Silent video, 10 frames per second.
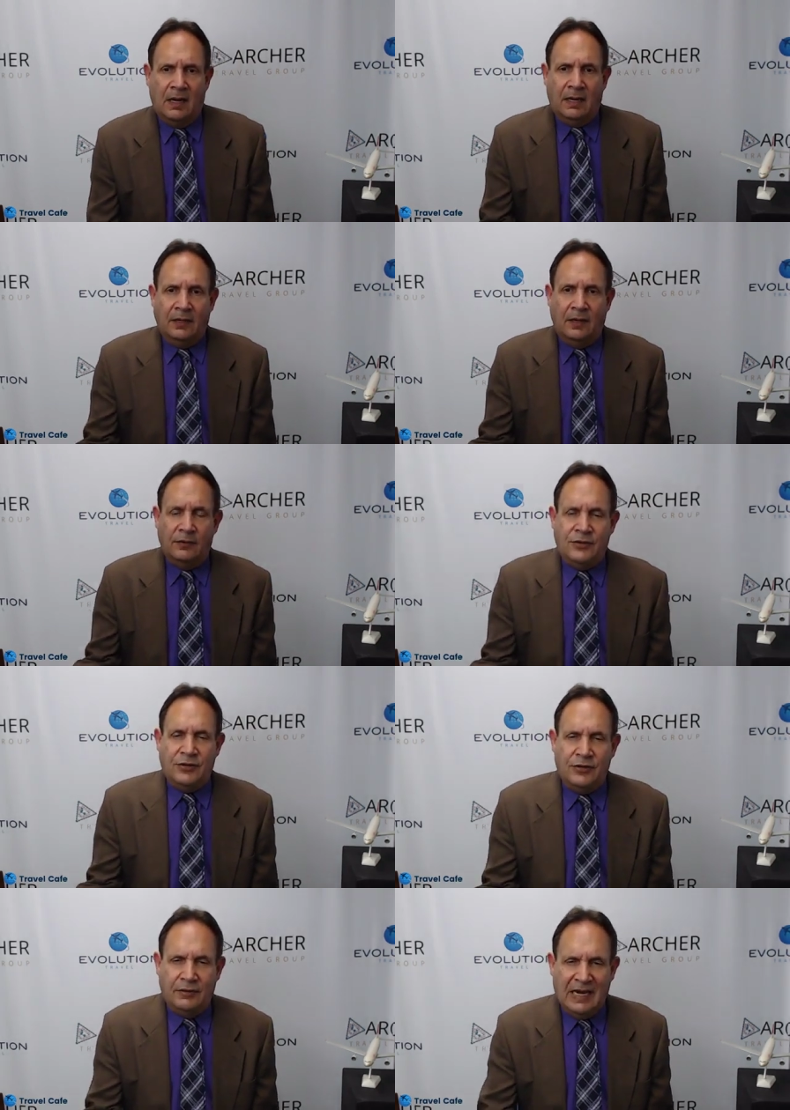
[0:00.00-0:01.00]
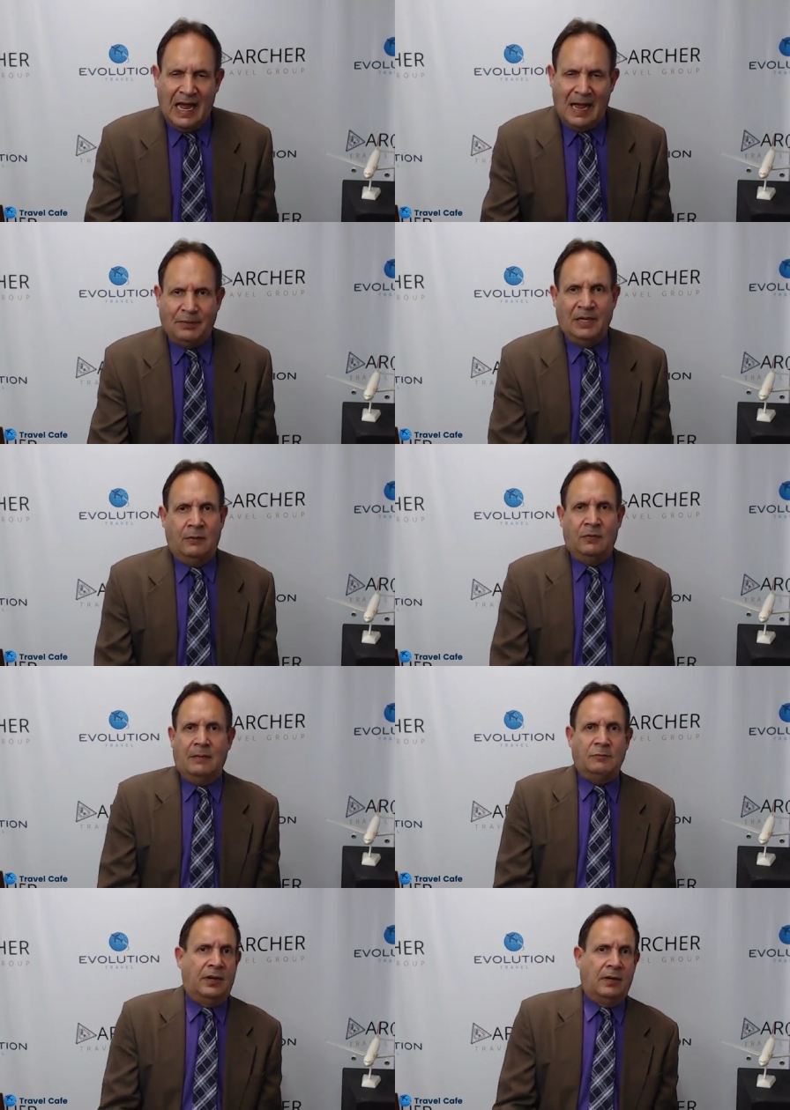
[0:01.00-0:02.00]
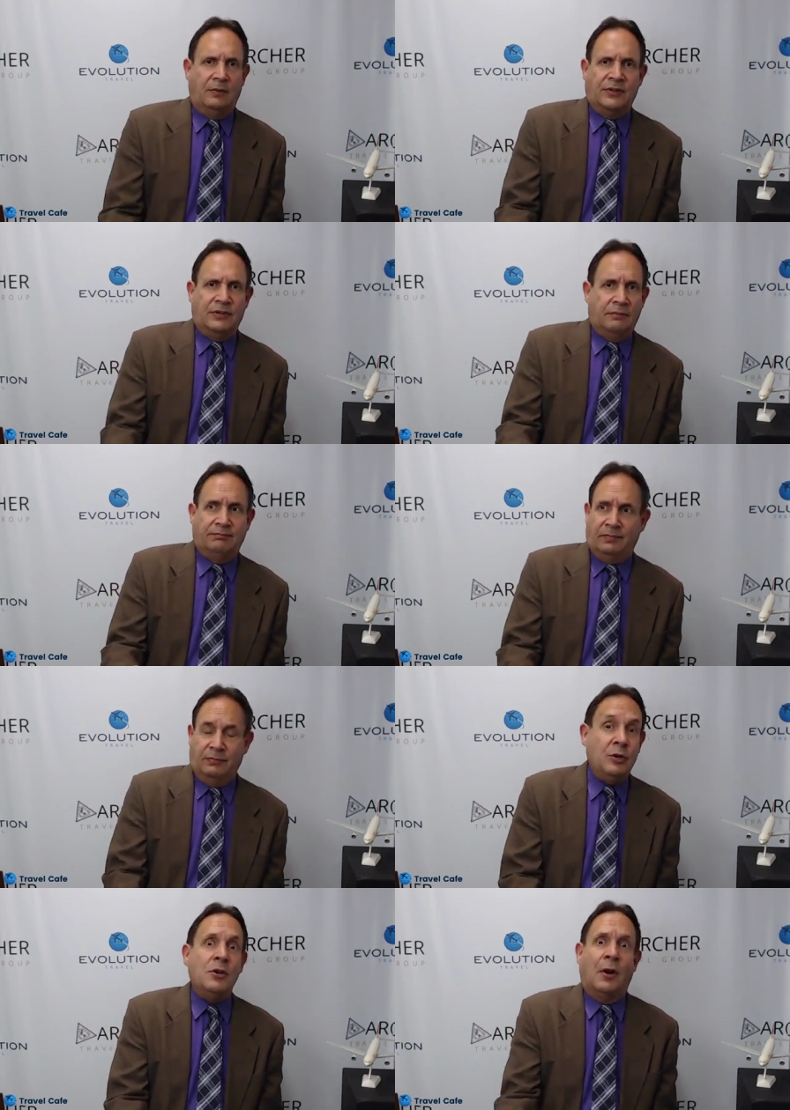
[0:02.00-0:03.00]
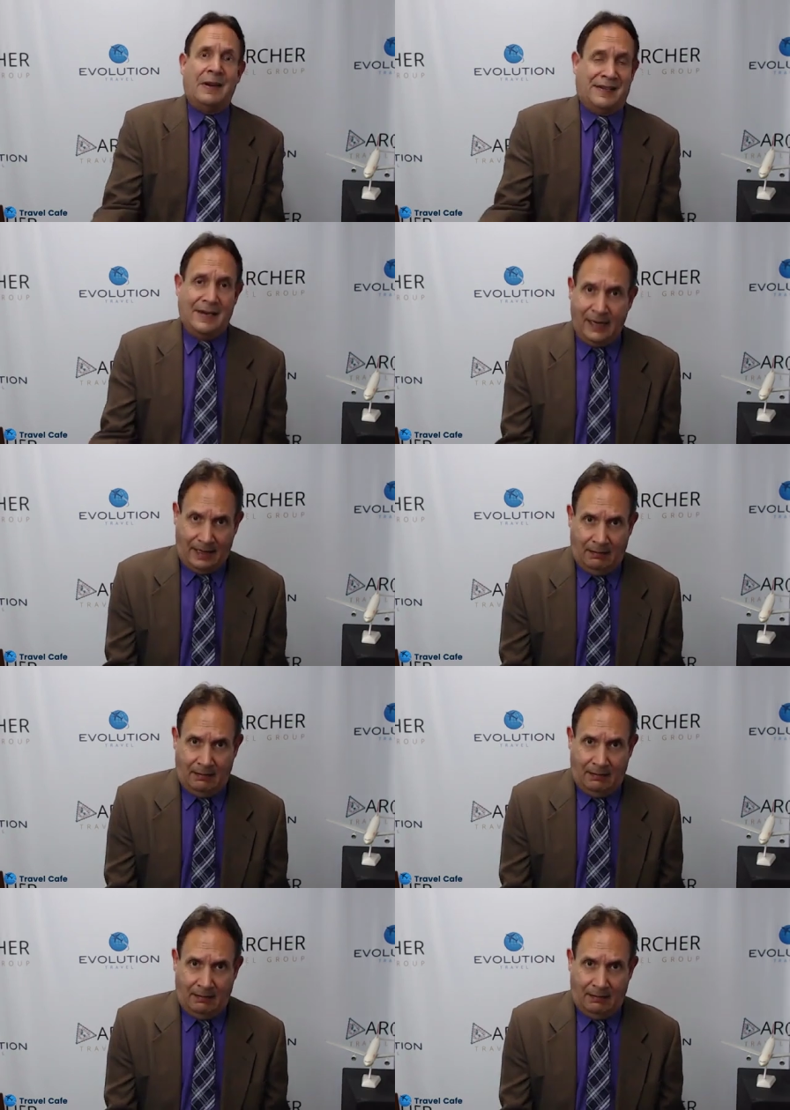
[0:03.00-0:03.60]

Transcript: you know Judy Appling when I'm going to go to New York City,